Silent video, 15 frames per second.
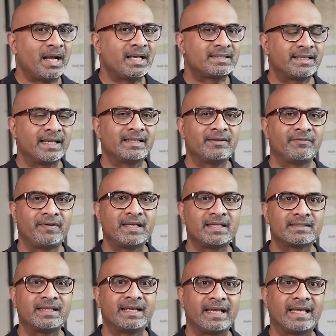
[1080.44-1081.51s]
I said the
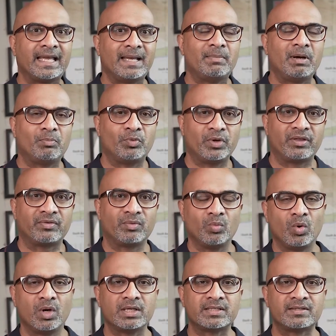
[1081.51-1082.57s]
figures that I came up with
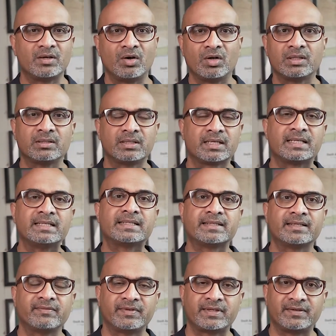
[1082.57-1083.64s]
was on the
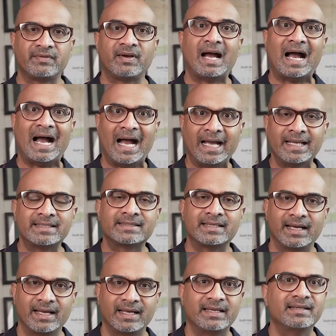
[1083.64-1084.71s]
conservative high
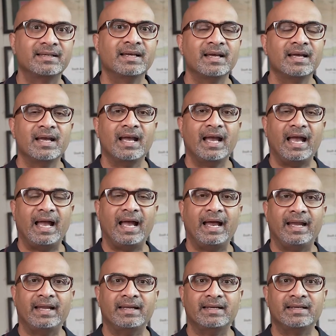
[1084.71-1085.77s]
side,
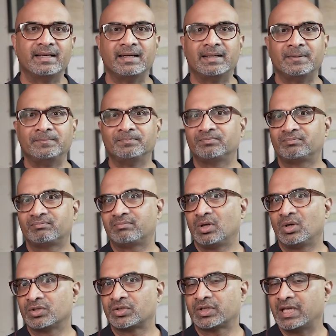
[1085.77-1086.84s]
and
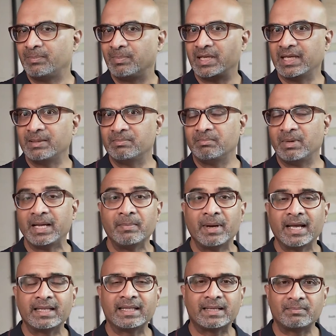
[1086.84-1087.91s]
also keeping in my
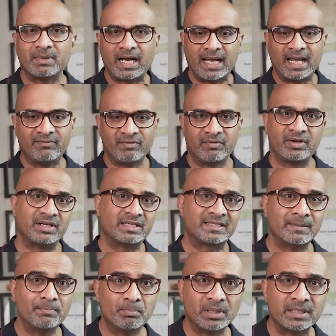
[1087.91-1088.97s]
mind that I have a very
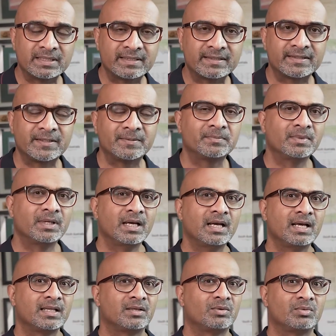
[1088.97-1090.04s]
simple system.
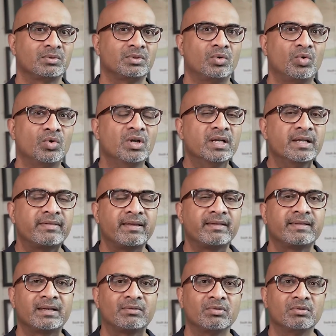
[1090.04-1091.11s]
The only
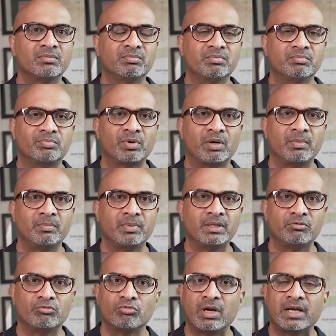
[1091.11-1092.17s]
thing that will probably
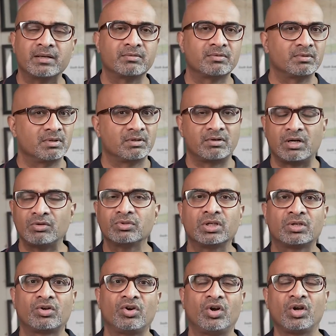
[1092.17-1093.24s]
run around
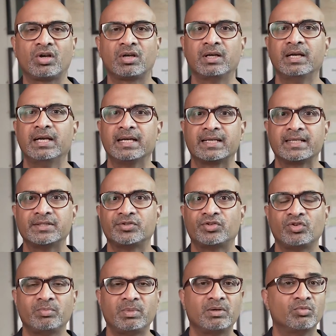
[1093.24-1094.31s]
the clock
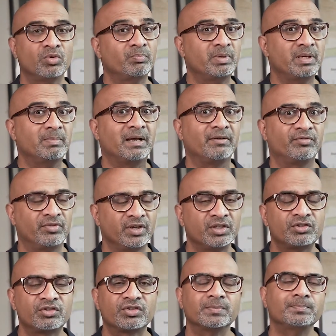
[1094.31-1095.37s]
consuming would be my
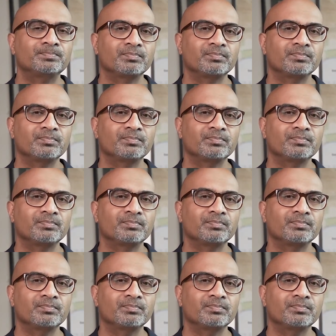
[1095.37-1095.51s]
fridge.